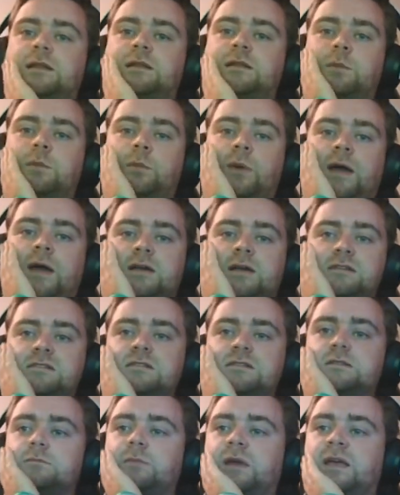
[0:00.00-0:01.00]
be back, because
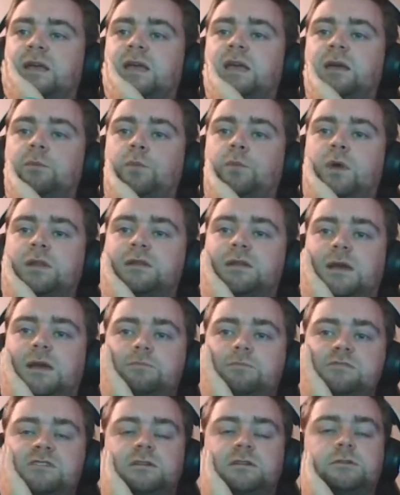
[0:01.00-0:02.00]
my game went to
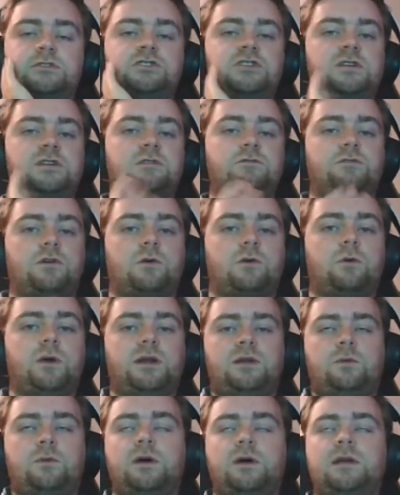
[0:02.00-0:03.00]
absolute shit for quite
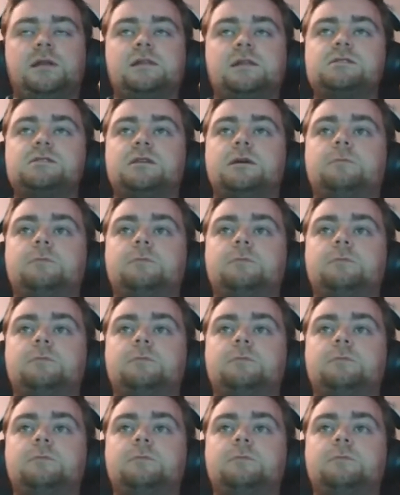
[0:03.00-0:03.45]
a while. So